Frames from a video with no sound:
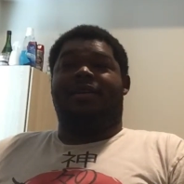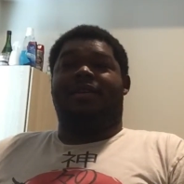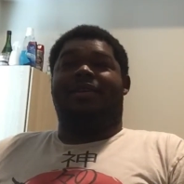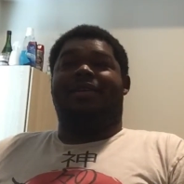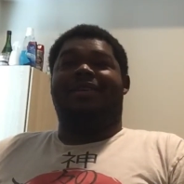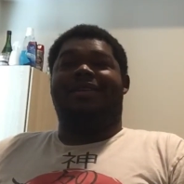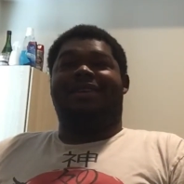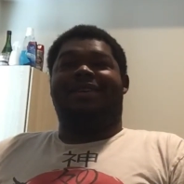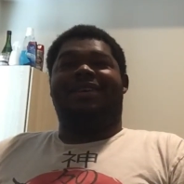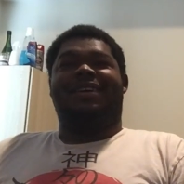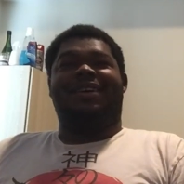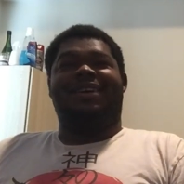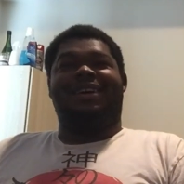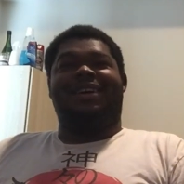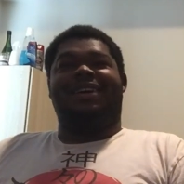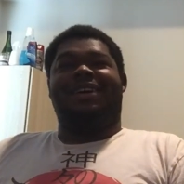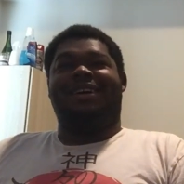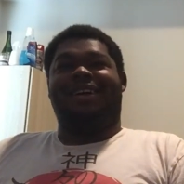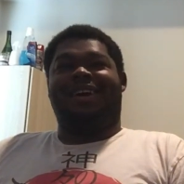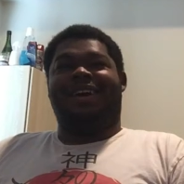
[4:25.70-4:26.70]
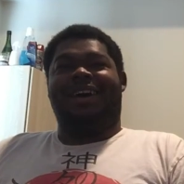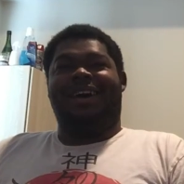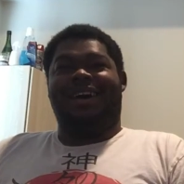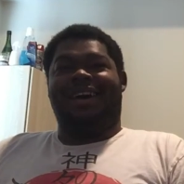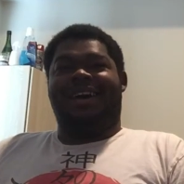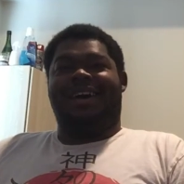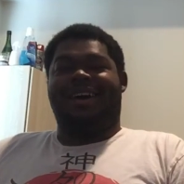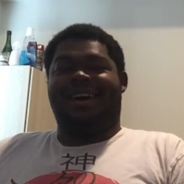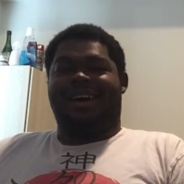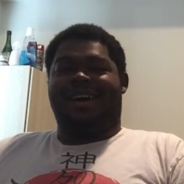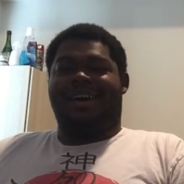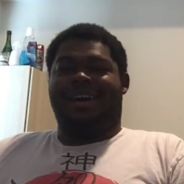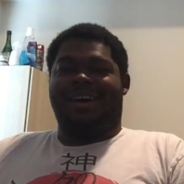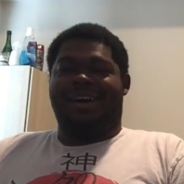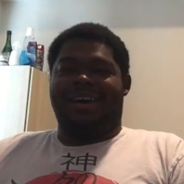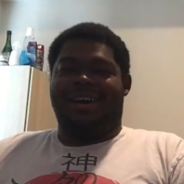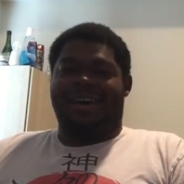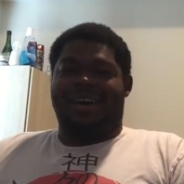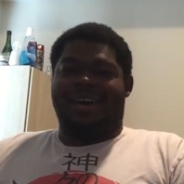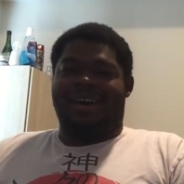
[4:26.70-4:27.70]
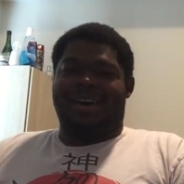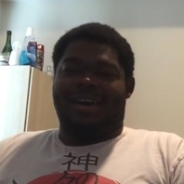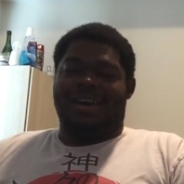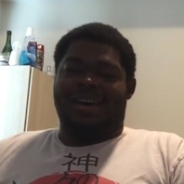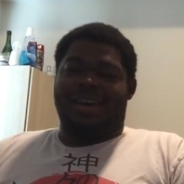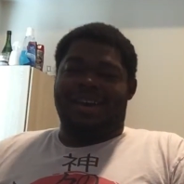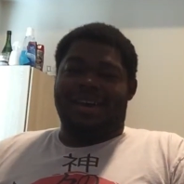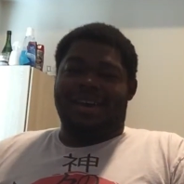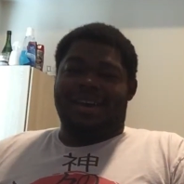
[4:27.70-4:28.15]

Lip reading: [no speech]